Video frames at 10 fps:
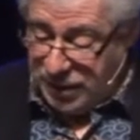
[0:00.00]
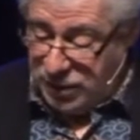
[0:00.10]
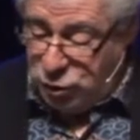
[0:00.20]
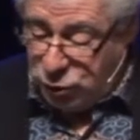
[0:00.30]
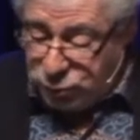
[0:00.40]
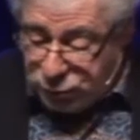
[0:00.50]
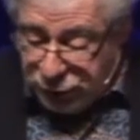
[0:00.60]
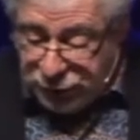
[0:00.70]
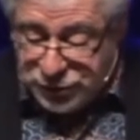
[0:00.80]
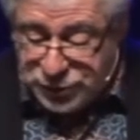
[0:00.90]
your
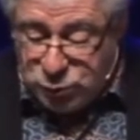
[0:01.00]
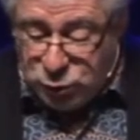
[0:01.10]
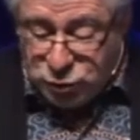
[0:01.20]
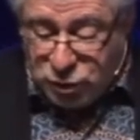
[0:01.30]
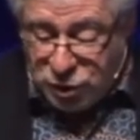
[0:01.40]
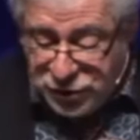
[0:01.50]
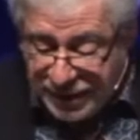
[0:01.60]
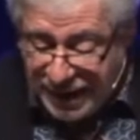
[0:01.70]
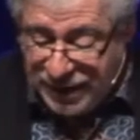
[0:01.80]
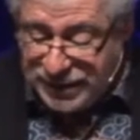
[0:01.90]
roots will grow
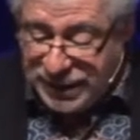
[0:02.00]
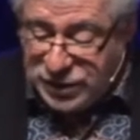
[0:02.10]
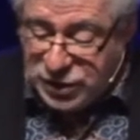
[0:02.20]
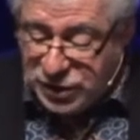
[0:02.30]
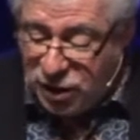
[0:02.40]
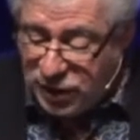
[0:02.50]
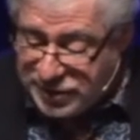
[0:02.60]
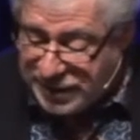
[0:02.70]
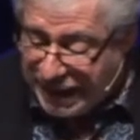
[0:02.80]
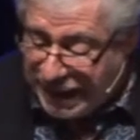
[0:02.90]
down into
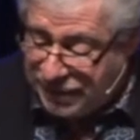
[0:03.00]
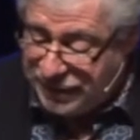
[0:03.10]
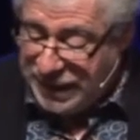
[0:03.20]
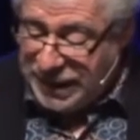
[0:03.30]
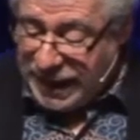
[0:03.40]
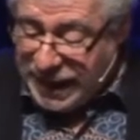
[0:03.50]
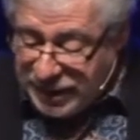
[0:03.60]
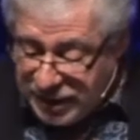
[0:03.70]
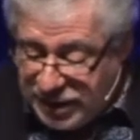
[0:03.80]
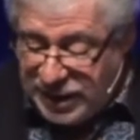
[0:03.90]
God's love
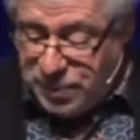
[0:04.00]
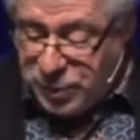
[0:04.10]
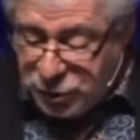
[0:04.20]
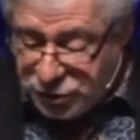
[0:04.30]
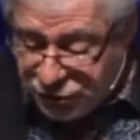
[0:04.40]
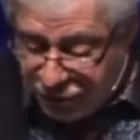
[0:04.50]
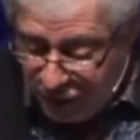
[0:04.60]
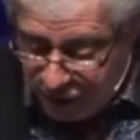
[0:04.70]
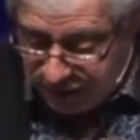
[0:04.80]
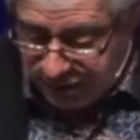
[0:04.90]
and keep you strong.